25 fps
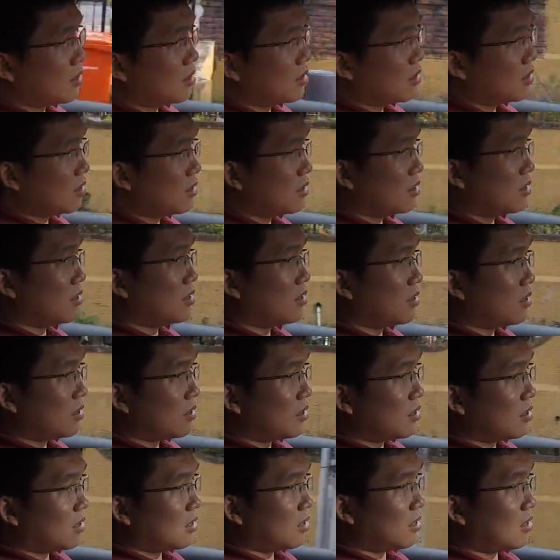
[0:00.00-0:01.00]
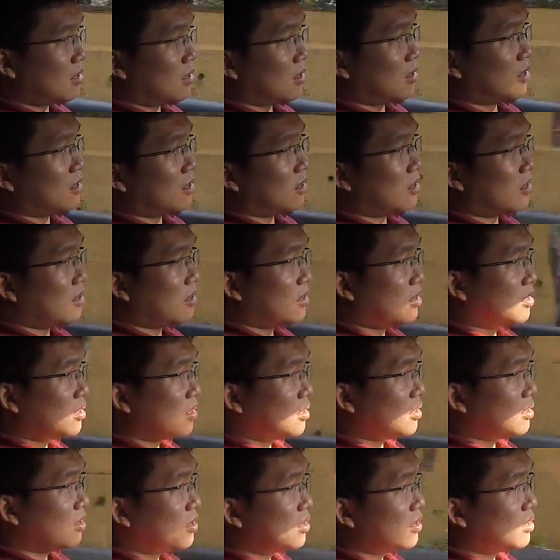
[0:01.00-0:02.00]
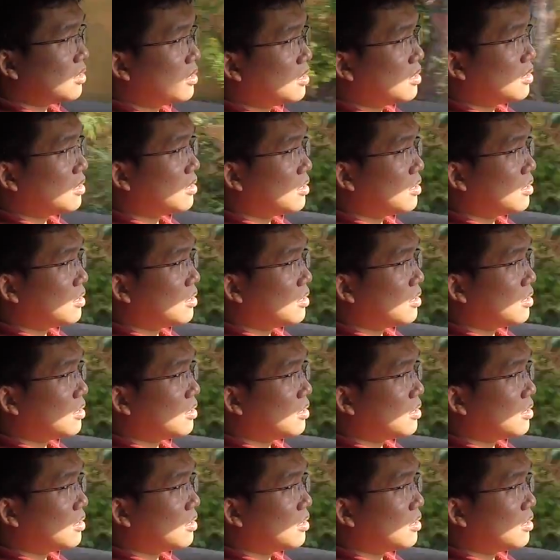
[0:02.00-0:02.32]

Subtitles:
Yeah, don't buy full price, because